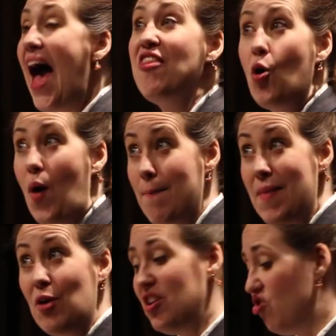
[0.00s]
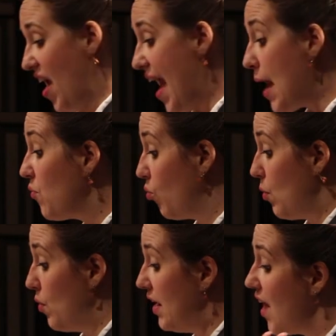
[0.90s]
And though I married James,
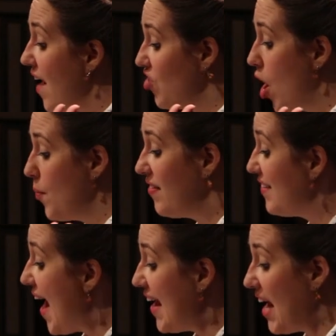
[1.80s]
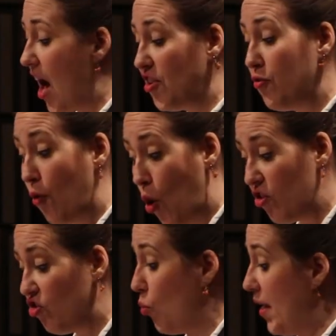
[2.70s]
we realized our mistake and got
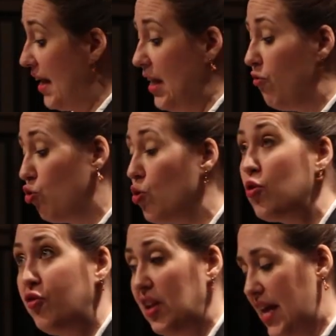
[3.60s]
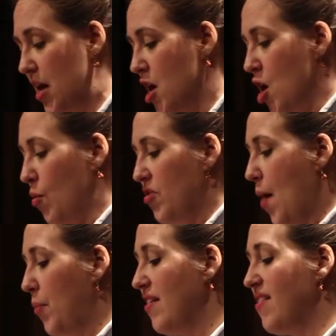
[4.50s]
divorced so we could live truthfully
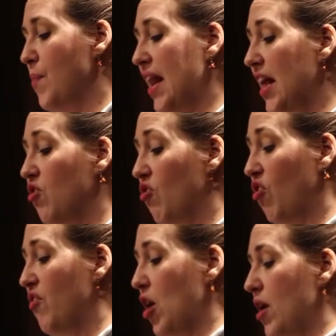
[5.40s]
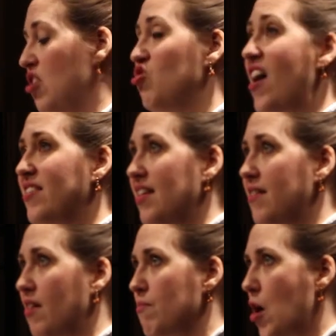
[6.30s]
without participating in the severe
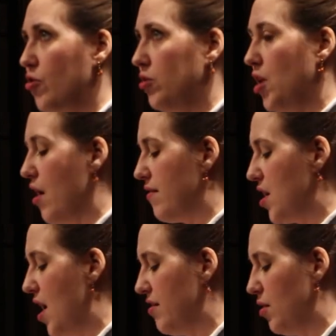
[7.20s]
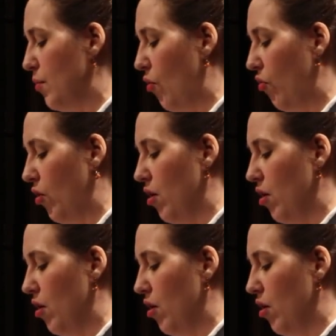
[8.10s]
injustice of marital laws and customs.